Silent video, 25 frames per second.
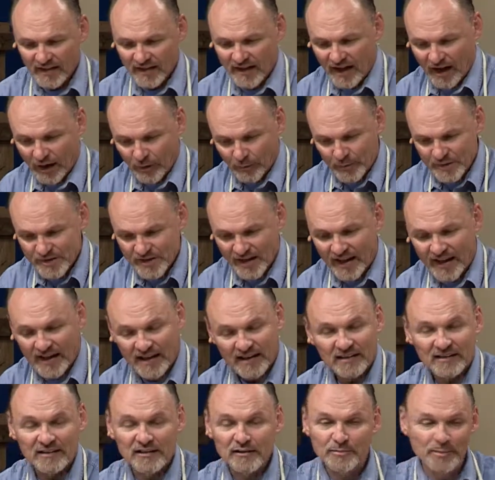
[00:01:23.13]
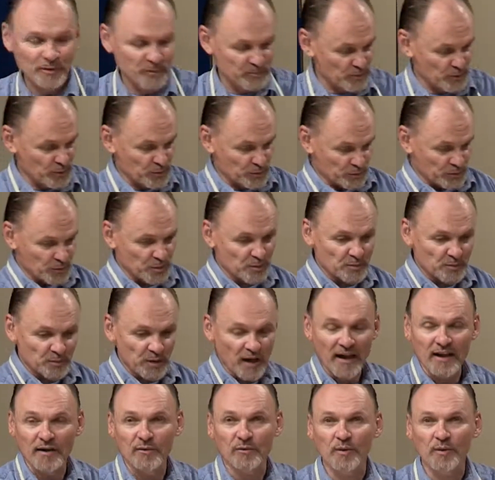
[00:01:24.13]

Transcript: I wish I had a little bit more room at